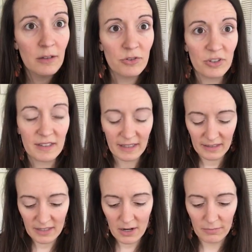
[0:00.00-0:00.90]
Just like
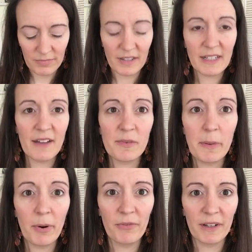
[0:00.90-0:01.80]
so. Doesn't have to
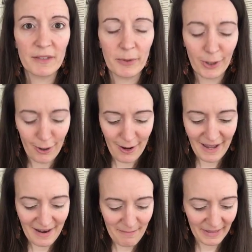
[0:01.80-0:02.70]
be perfect because I'm going to
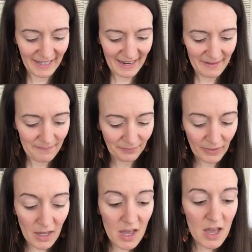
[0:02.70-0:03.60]
go in and blend it.
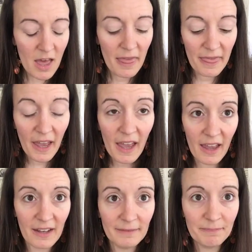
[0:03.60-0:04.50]

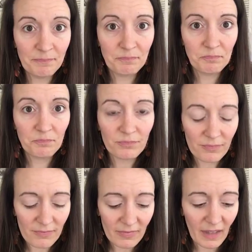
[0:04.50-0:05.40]
Then
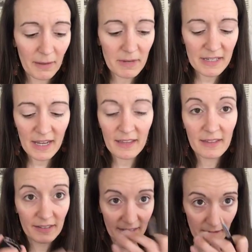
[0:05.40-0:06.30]
I'm going to take
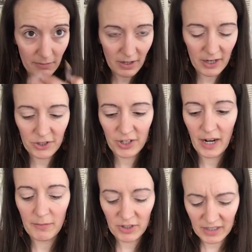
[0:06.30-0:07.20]
this same brush and
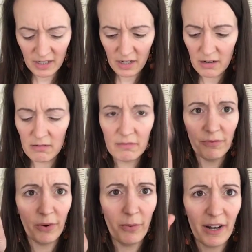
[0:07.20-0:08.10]
I'm just going to go
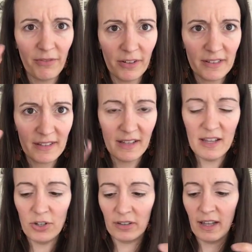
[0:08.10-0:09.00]
for whatever's
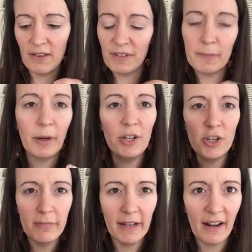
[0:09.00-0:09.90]
in your lid. If it's brand new,
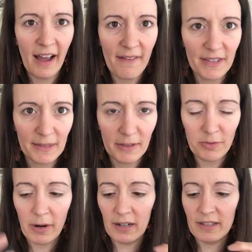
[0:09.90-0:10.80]
you may not have this much
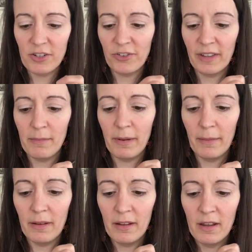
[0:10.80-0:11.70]
product in your lid, but